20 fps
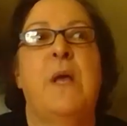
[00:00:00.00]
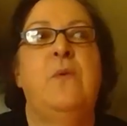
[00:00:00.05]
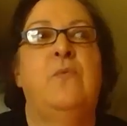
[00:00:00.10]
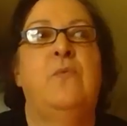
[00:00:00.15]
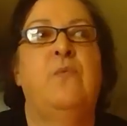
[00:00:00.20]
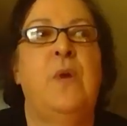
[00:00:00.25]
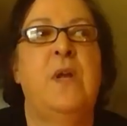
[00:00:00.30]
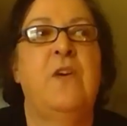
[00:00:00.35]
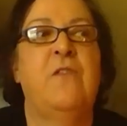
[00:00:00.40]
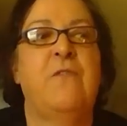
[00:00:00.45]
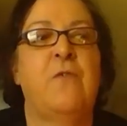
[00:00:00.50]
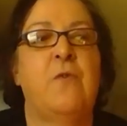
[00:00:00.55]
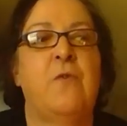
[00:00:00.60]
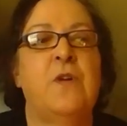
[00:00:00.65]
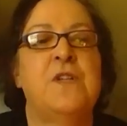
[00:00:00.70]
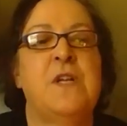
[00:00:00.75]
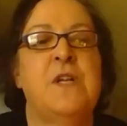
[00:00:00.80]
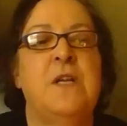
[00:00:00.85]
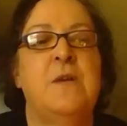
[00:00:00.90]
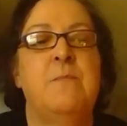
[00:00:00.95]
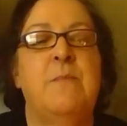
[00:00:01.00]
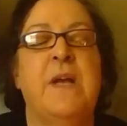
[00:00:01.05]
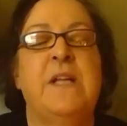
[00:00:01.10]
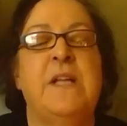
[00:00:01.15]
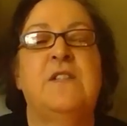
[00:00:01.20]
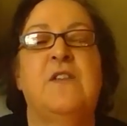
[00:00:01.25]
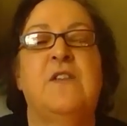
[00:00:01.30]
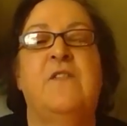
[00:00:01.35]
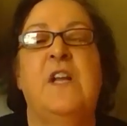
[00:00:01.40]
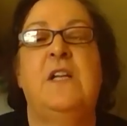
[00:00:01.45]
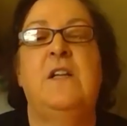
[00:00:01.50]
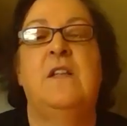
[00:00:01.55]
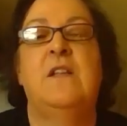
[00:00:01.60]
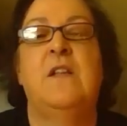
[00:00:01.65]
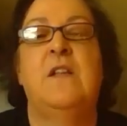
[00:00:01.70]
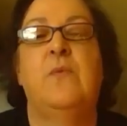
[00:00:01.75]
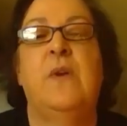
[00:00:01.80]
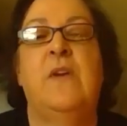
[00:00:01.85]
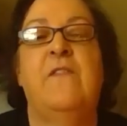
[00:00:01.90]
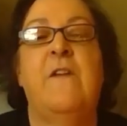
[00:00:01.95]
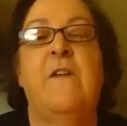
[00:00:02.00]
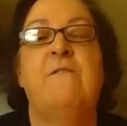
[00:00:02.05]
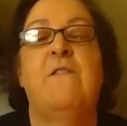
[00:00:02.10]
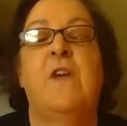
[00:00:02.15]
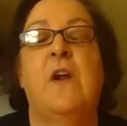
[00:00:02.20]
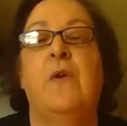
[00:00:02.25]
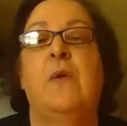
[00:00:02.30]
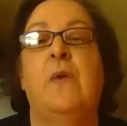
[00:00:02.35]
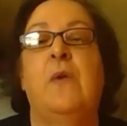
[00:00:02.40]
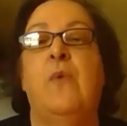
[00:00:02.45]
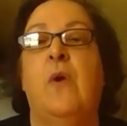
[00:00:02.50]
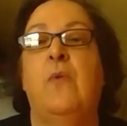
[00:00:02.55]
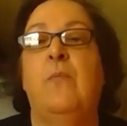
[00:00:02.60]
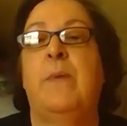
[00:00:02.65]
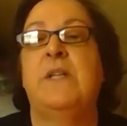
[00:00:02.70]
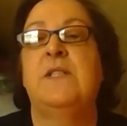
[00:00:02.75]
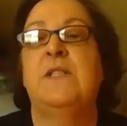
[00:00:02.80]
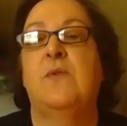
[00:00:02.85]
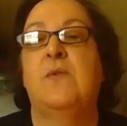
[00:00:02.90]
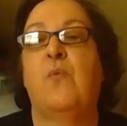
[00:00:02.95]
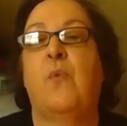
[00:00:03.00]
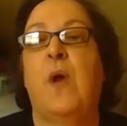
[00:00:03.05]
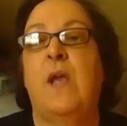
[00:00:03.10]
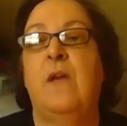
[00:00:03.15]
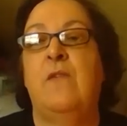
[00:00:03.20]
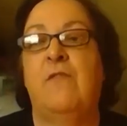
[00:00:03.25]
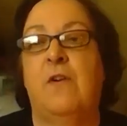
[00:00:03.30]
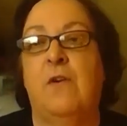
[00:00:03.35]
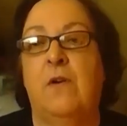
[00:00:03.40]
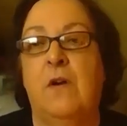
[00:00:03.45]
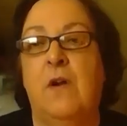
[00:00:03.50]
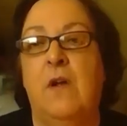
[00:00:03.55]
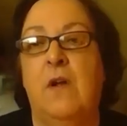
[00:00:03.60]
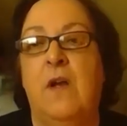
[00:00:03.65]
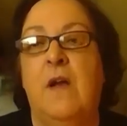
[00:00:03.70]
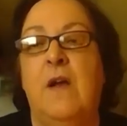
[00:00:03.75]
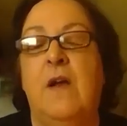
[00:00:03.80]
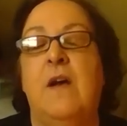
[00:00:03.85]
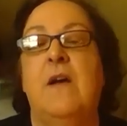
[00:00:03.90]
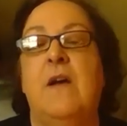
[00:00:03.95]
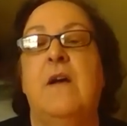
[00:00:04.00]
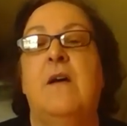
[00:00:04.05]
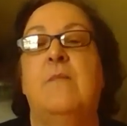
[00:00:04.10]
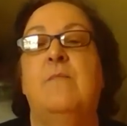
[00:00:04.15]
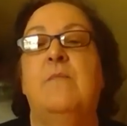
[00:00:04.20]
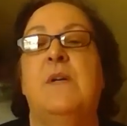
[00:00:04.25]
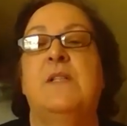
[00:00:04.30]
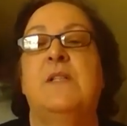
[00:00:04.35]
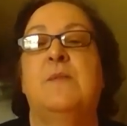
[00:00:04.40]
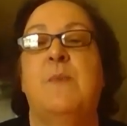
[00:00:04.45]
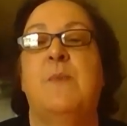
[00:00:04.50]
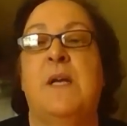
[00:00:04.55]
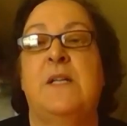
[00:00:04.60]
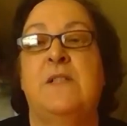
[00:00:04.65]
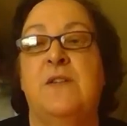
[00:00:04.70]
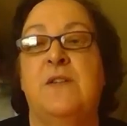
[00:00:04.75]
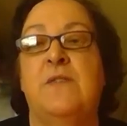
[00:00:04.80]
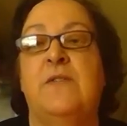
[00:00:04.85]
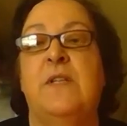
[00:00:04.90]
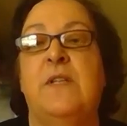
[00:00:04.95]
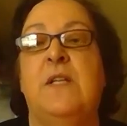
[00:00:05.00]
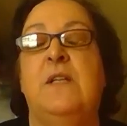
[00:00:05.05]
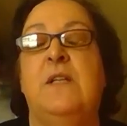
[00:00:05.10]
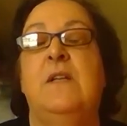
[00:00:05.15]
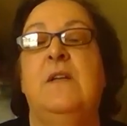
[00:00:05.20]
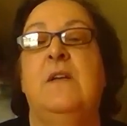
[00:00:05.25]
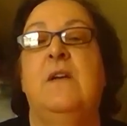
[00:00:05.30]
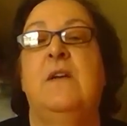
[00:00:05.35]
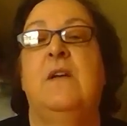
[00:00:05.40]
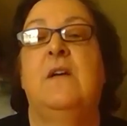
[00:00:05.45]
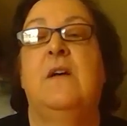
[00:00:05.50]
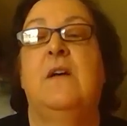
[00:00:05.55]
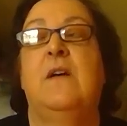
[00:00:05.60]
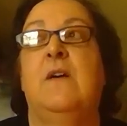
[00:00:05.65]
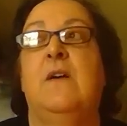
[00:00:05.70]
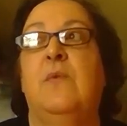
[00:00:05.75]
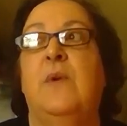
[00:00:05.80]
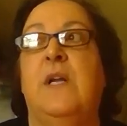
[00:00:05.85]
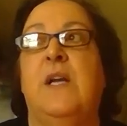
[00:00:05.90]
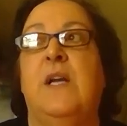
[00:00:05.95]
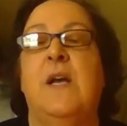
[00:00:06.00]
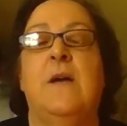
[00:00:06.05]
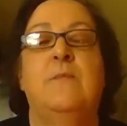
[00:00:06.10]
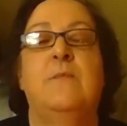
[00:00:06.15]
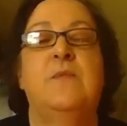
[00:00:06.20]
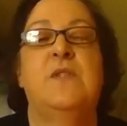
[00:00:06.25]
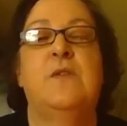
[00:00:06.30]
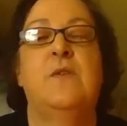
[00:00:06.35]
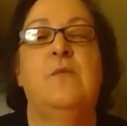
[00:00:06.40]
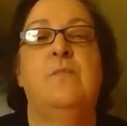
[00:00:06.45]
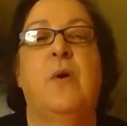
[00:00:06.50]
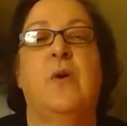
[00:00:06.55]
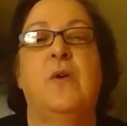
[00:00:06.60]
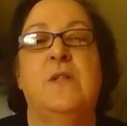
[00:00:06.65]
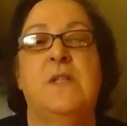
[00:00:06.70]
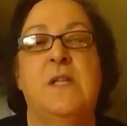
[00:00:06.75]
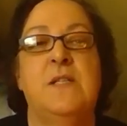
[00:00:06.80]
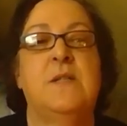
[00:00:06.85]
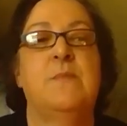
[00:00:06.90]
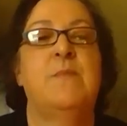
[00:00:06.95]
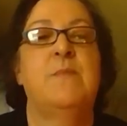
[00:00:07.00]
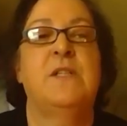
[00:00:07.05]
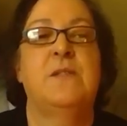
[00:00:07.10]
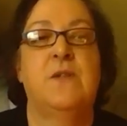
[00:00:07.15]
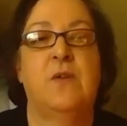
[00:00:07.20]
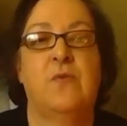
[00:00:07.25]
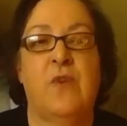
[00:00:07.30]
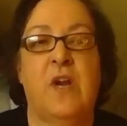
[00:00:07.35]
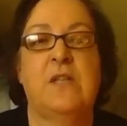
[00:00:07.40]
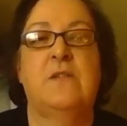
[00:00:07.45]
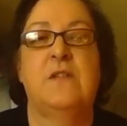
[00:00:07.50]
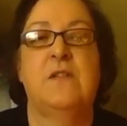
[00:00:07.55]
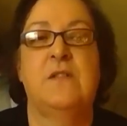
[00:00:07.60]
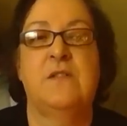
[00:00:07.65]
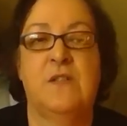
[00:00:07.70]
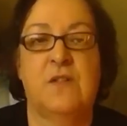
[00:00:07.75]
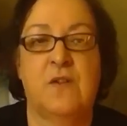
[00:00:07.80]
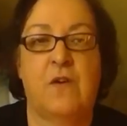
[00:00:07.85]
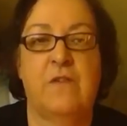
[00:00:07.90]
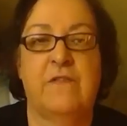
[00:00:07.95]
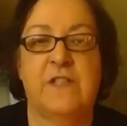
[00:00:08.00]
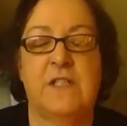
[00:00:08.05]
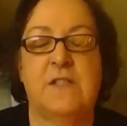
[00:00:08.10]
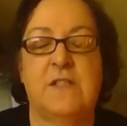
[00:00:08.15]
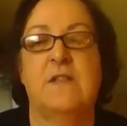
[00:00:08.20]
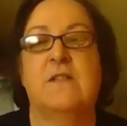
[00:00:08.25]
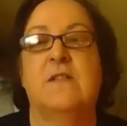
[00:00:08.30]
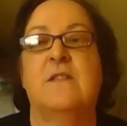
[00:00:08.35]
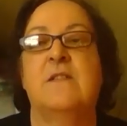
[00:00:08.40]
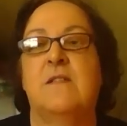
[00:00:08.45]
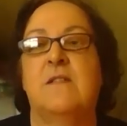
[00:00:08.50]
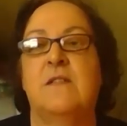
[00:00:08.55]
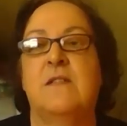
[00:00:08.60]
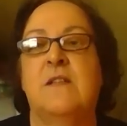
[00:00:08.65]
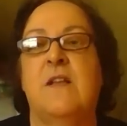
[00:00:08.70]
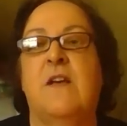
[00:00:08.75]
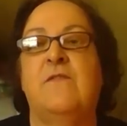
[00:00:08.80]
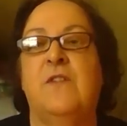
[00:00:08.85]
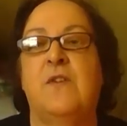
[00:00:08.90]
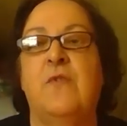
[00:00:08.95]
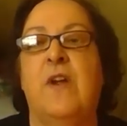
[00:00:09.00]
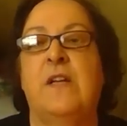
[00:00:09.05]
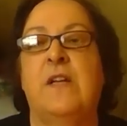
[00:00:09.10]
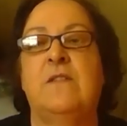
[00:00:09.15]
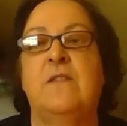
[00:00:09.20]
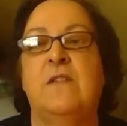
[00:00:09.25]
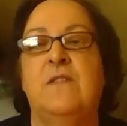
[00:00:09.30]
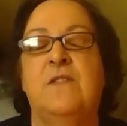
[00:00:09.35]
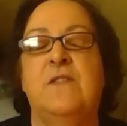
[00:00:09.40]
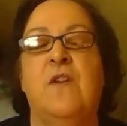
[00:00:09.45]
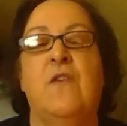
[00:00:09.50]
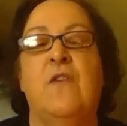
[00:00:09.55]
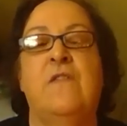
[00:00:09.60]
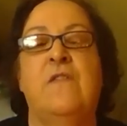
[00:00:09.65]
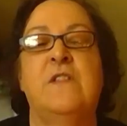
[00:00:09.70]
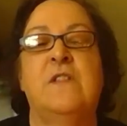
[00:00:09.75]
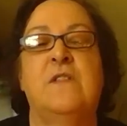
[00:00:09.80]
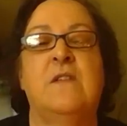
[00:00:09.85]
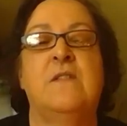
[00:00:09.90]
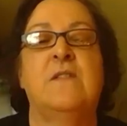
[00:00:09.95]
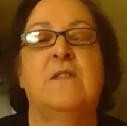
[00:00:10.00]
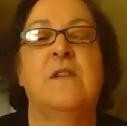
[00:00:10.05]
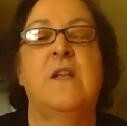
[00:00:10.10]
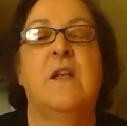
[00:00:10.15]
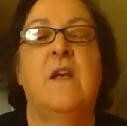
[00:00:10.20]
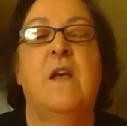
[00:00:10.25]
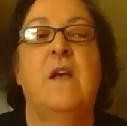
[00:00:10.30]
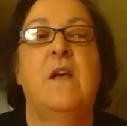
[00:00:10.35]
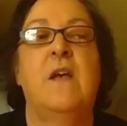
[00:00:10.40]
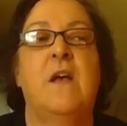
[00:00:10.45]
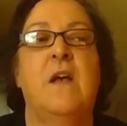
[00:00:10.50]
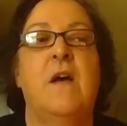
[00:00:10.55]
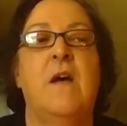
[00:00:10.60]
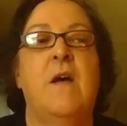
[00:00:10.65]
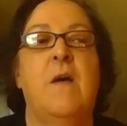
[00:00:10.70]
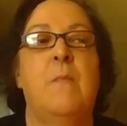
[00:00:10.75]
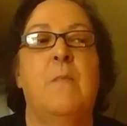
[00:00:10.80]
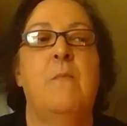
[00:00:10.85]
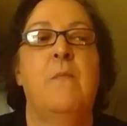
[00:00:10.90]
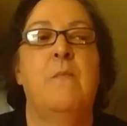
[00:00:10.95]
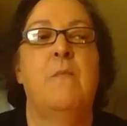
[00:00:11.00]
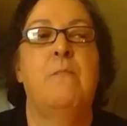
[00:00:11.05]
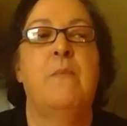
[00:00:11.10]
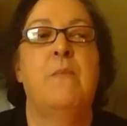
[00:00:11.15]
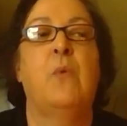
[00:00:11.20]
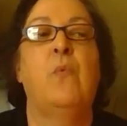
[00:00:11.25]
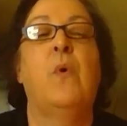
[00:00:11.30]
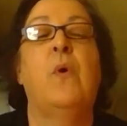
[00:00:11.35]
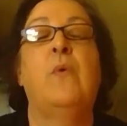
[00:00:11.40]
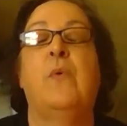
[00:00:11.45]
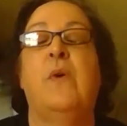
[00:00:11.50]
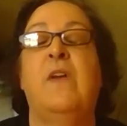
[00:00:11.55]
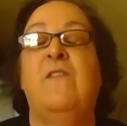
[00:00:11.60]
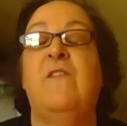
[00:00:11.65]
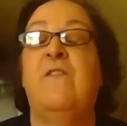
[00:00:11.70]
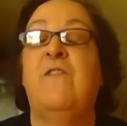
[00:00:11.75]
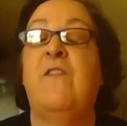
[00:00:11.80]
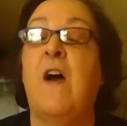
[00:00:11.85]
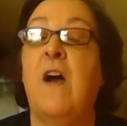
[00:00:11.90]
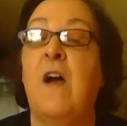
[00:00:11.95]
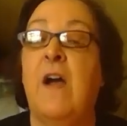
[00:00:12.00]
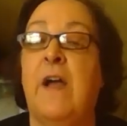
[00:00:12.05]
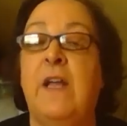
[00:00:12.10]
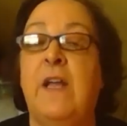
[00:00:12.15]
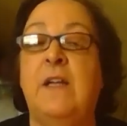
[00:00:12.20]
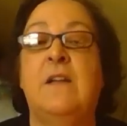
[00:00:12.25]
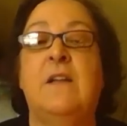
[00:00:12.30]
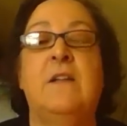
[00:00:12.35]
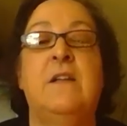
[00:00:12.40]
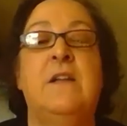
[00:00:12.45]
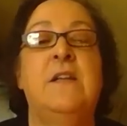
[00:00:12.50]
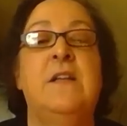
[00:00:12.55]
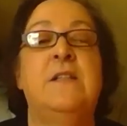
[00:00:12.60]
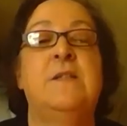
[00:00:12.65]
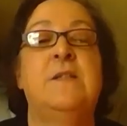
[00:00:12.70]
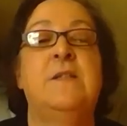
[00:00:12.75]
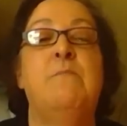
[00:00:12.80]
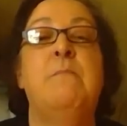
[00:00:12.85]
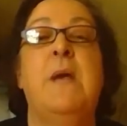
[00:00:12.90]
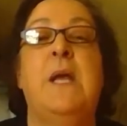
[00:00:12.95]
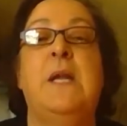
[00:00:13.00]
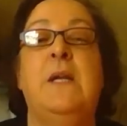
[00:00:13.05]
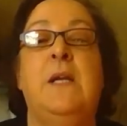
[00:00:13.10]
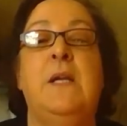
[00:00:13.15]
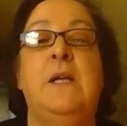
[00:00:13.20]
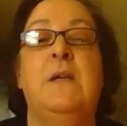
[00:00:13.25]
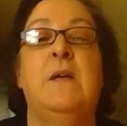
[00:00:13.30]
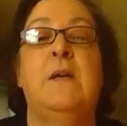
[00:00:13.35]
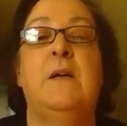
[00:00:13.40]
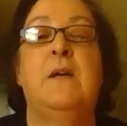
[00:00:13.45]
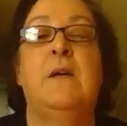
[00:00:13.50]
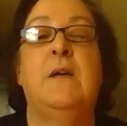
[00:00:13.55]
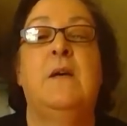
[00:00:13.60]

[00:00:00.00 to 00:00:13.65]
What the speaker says: We are fortunate in Pennsylvania that we have a very robust waiver, especially when it comes to participant-directed services, the self-directed services. But what we find is many